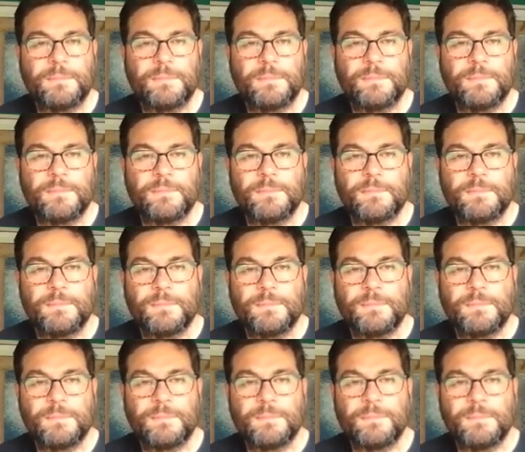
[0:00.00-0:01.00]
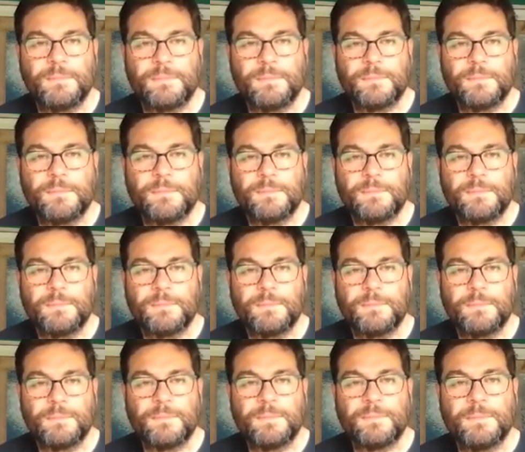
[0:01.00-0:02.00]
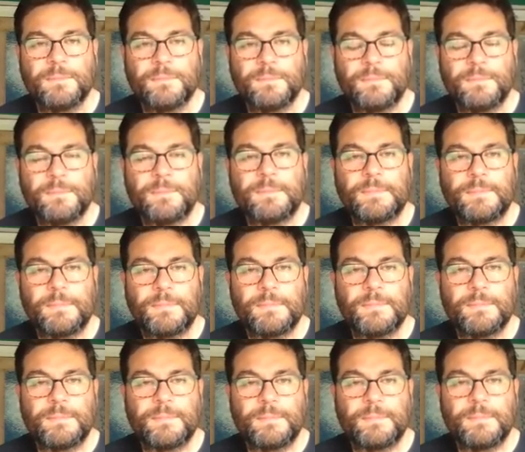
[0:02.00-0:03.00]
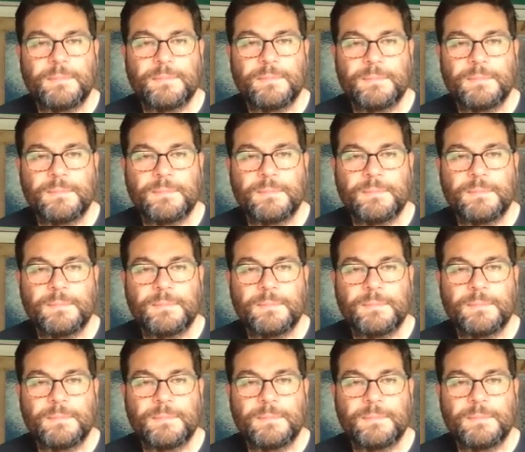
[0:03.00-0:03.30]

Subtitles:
[no speech]